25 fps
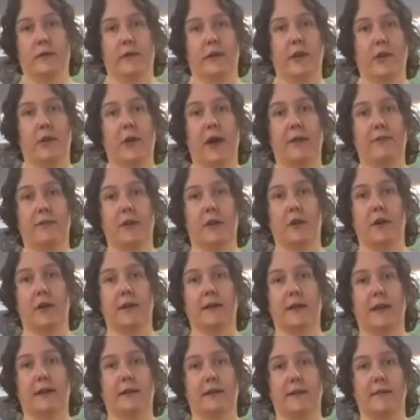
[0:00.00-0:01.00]
You have to
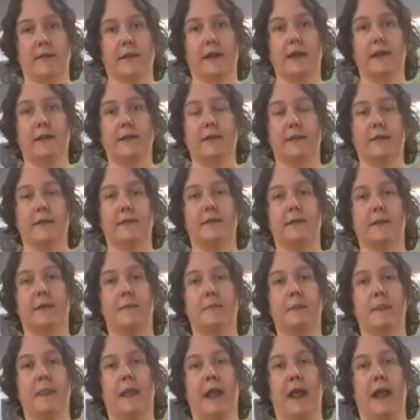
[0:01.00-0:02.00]
contact a scientist
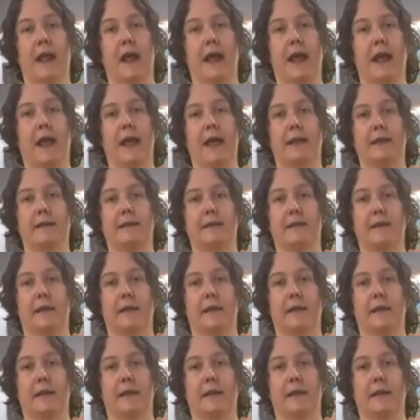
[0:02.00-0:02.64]
and